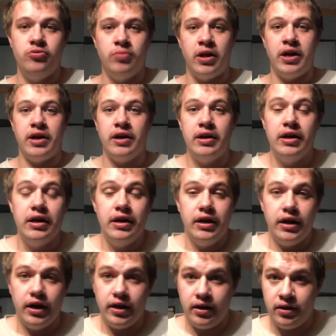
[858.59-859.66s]

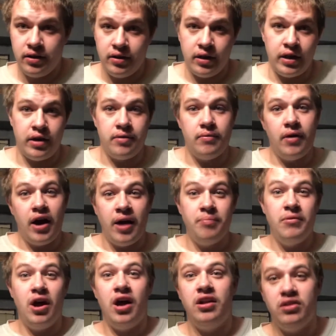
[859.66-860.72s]
Like I'm
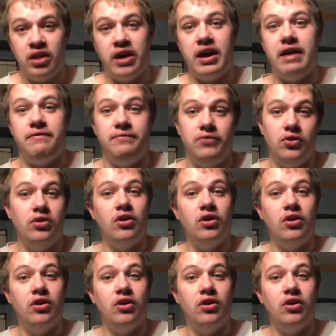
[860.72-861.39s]
not like a full